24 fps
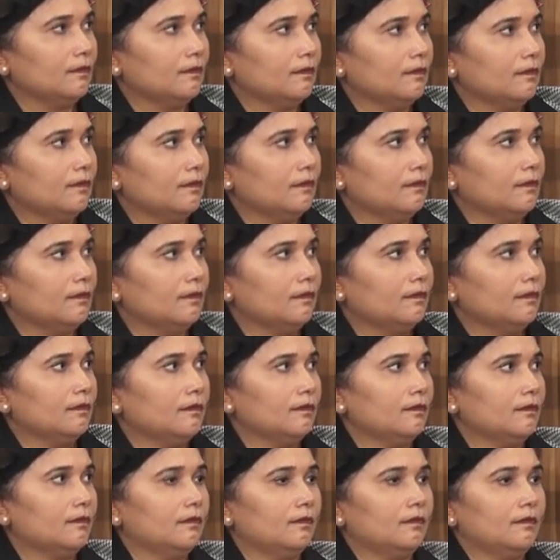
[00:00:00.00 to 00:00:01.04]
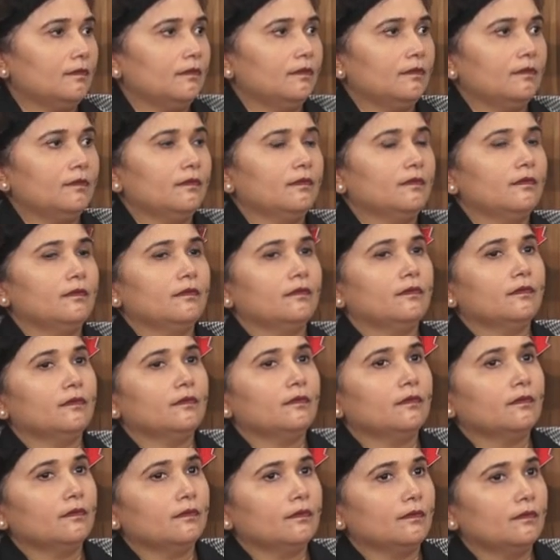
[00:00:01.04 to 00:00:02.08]

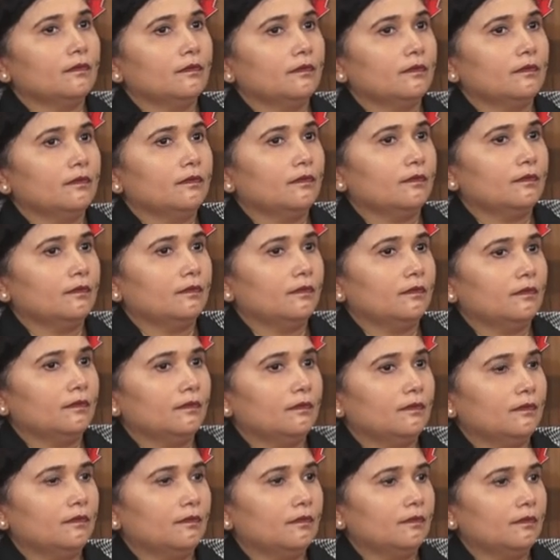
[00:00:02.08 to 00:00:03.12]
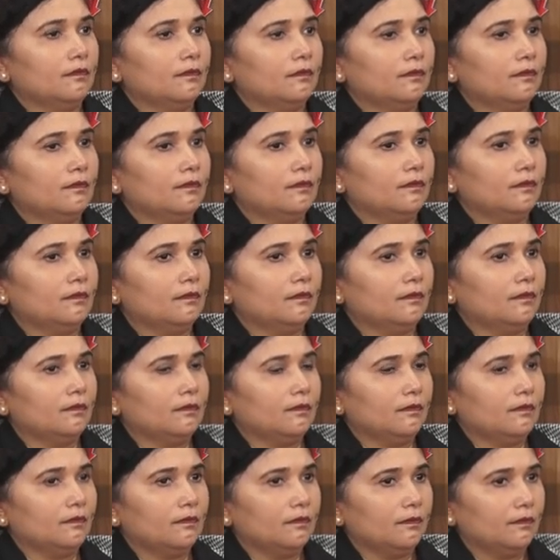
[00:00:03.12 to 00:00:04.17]

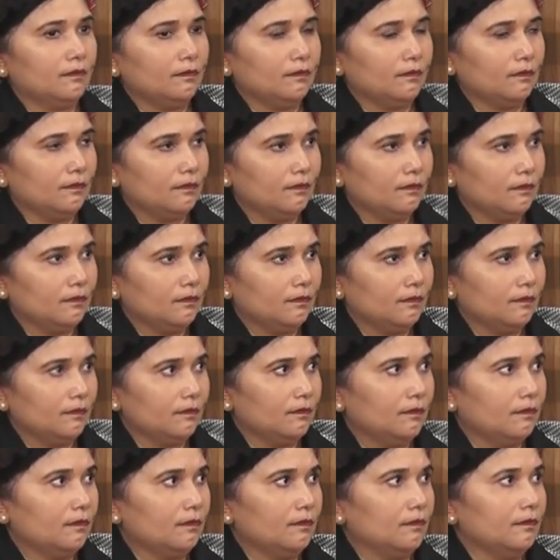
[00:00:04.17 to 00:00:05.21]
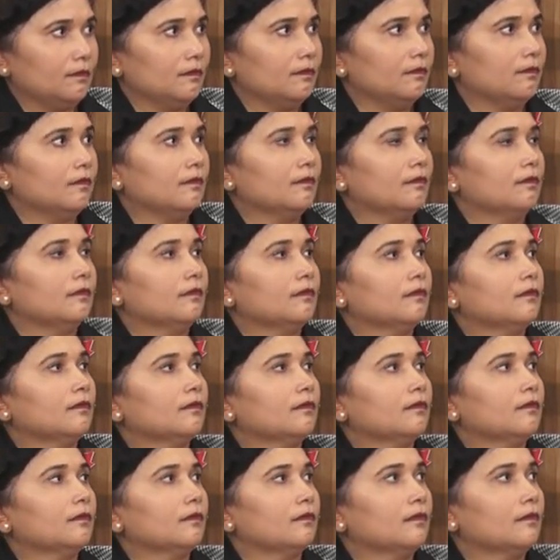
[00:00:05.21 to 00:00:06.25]

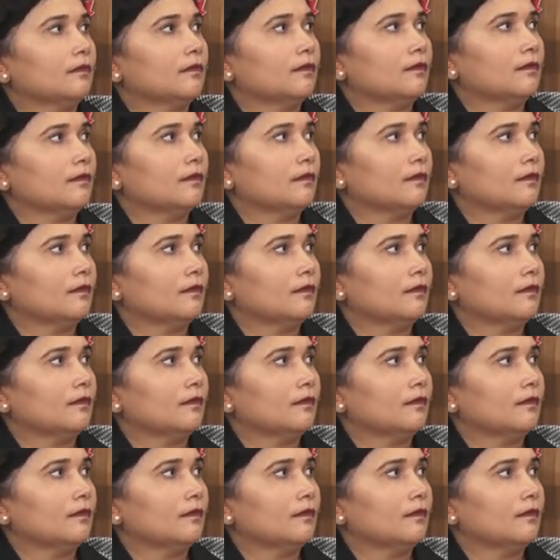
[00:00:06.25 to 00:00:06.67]
(not speaking)